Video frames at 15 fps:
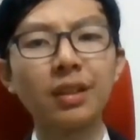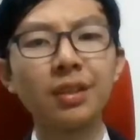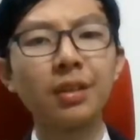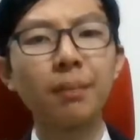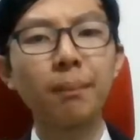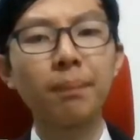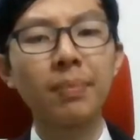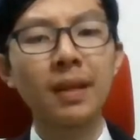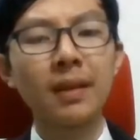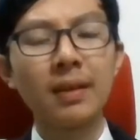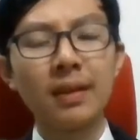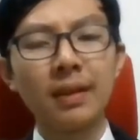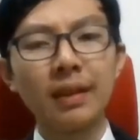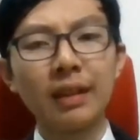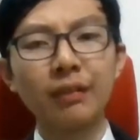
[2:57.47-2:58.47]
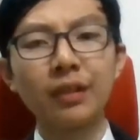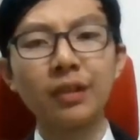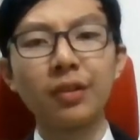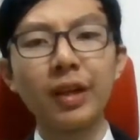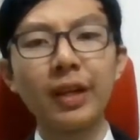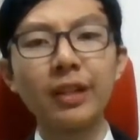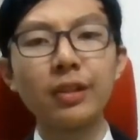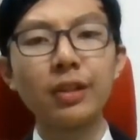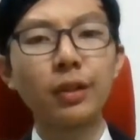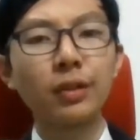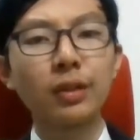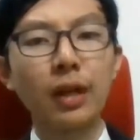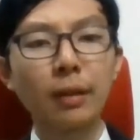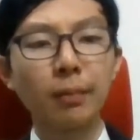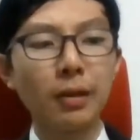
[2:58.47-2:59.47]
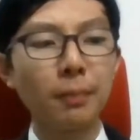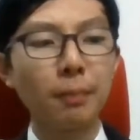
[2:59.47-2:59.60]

an left a great note on me.